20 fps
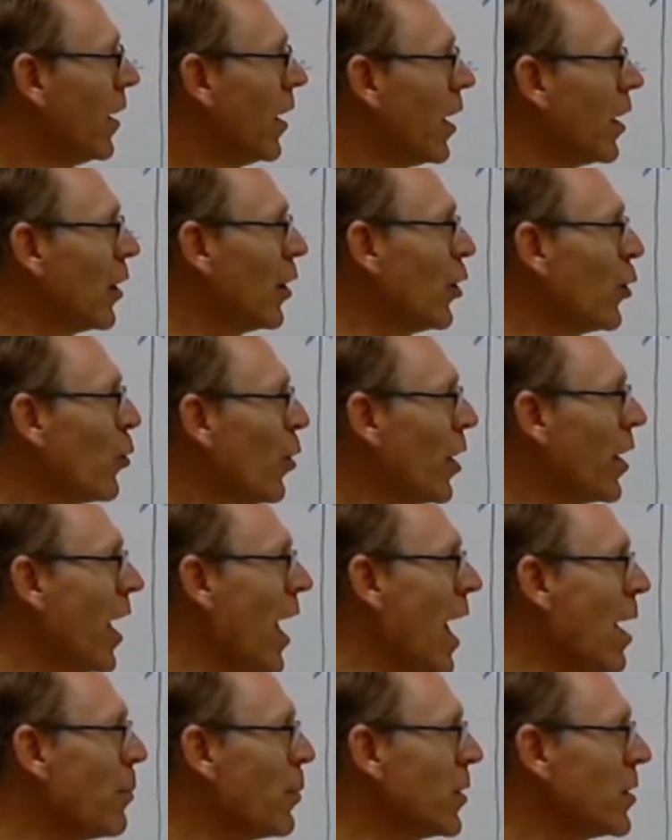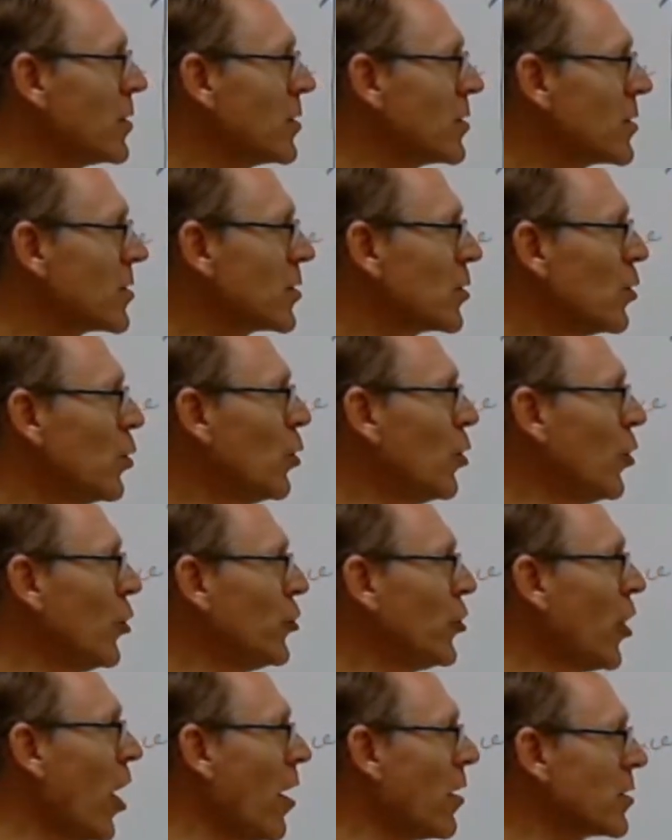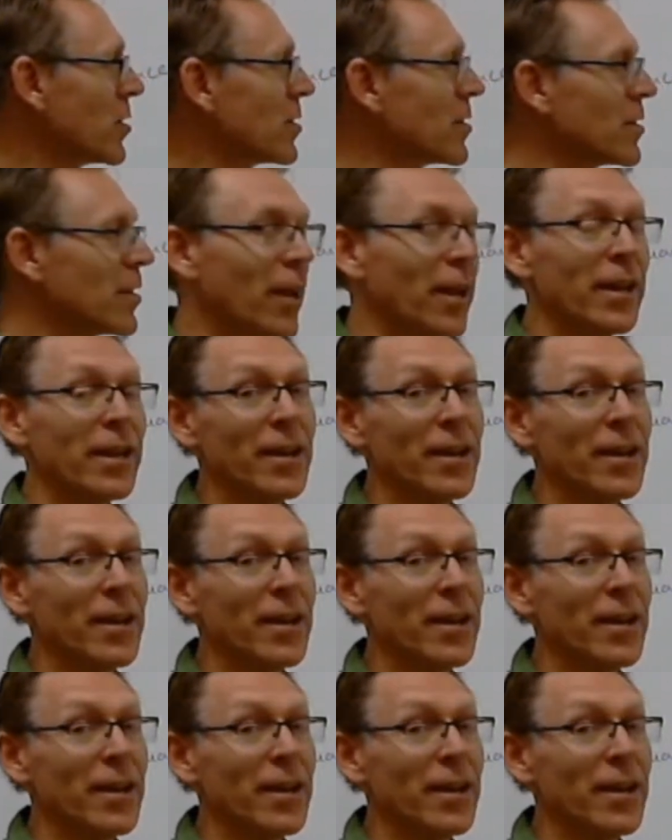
And look what happens. Google Docs